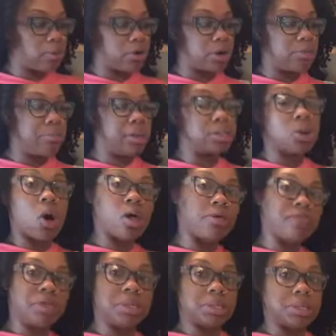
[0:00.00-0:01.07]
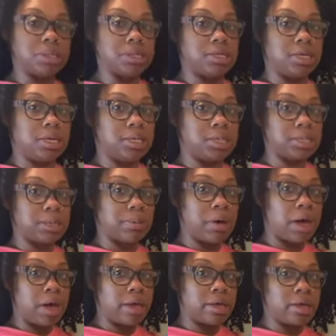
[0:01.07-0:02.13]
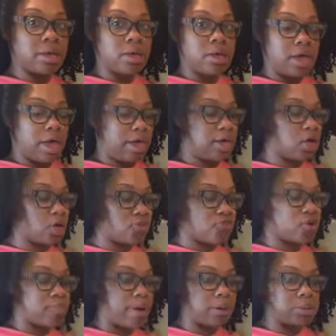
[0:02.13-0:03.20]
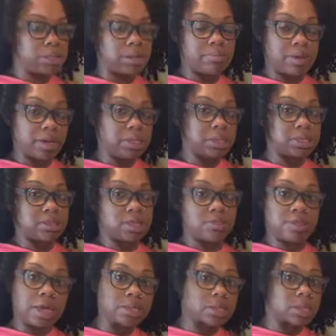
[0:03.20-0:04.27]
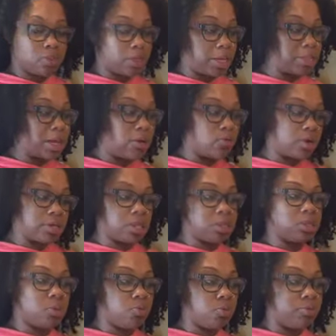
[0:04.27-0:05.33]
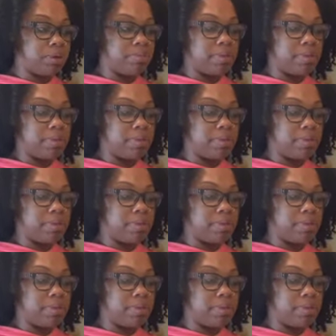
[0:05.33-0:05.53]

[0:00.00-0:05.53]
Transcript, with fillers: We're gonna mix all of this into the Instapot and cook it for about 10 minutes and then that's that's how quick this soup will be